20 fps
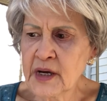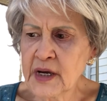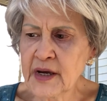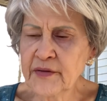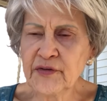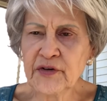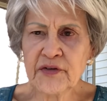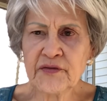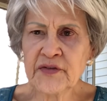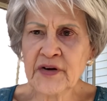
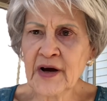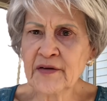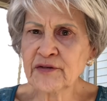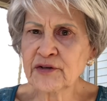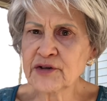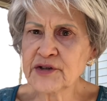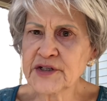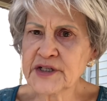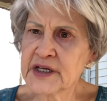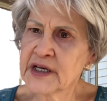if you've
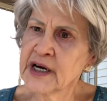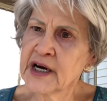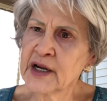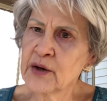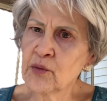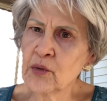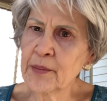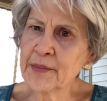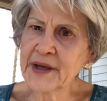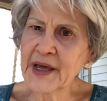never seen
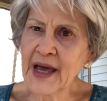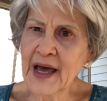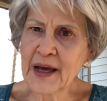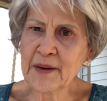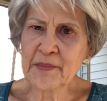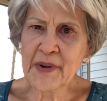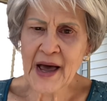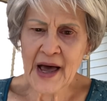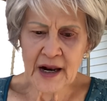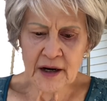any Whoopie
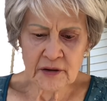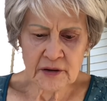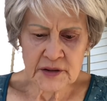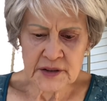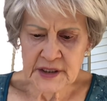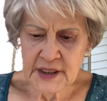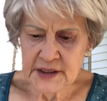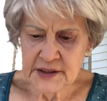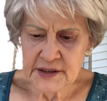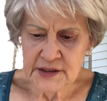Cat
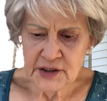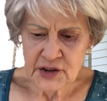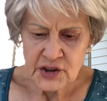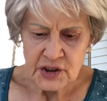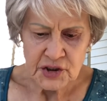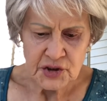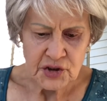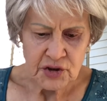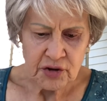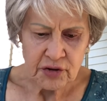patterns, I
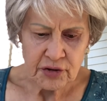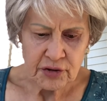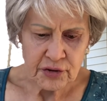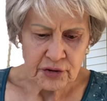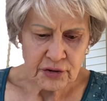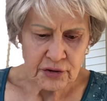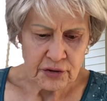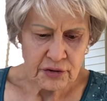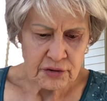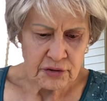suggest you go to
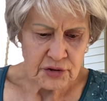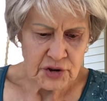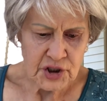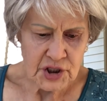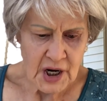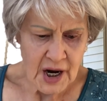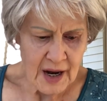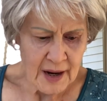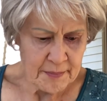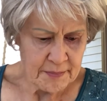her
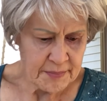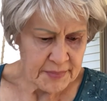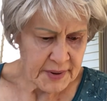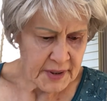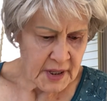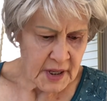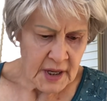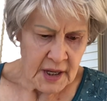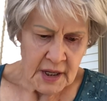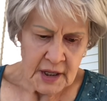shop.
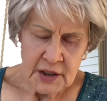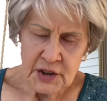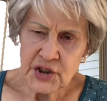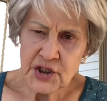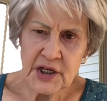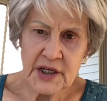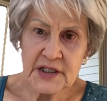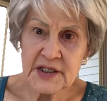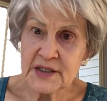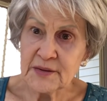
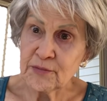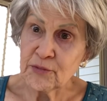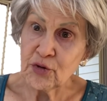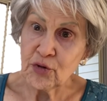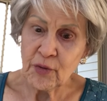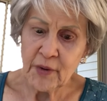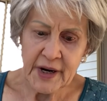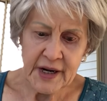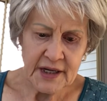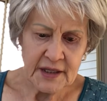She has some
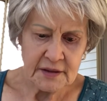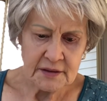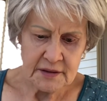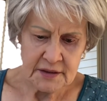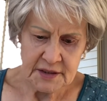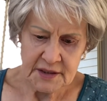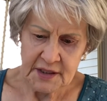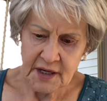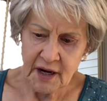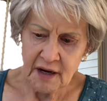great
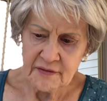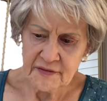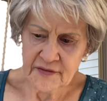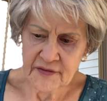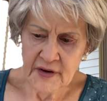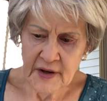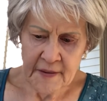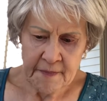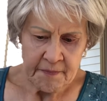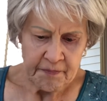
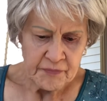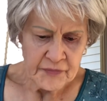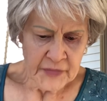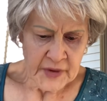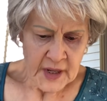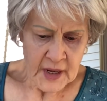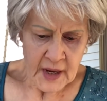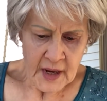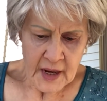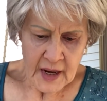stuff.
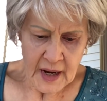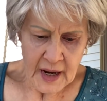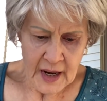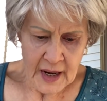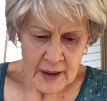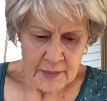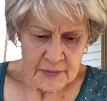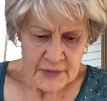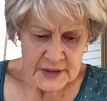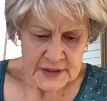
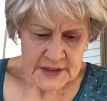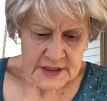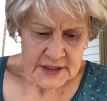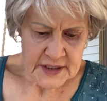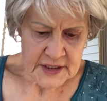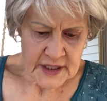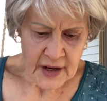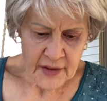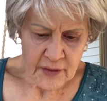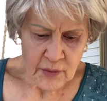This
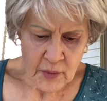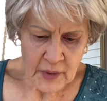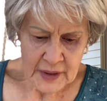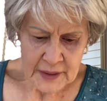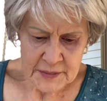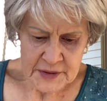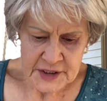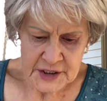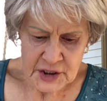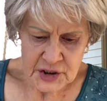is another one
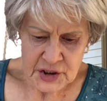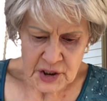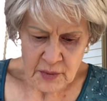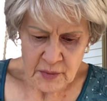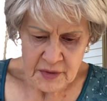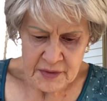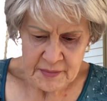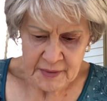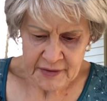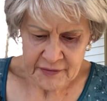I'm stitching
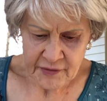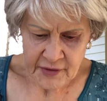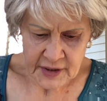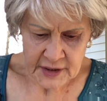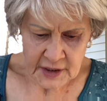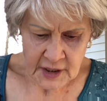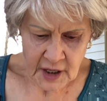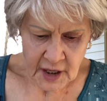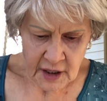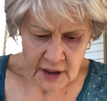with my
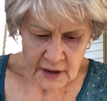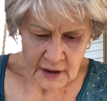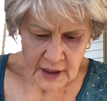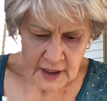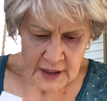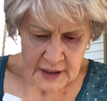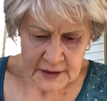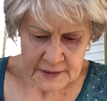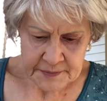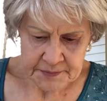friend
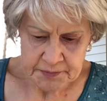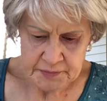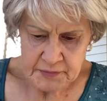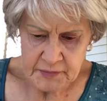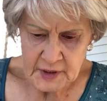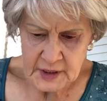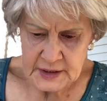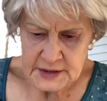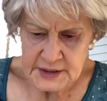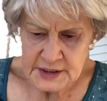Carla,
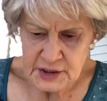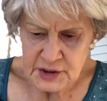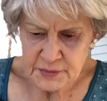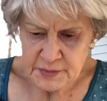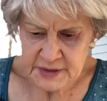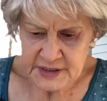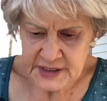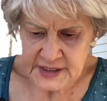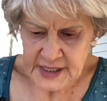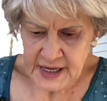Stitch
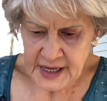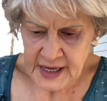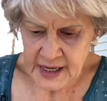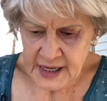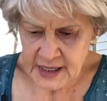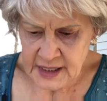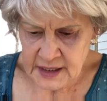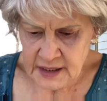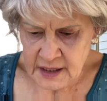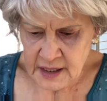Me
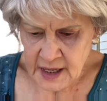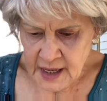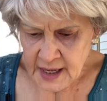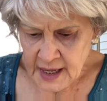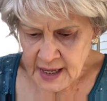Sane,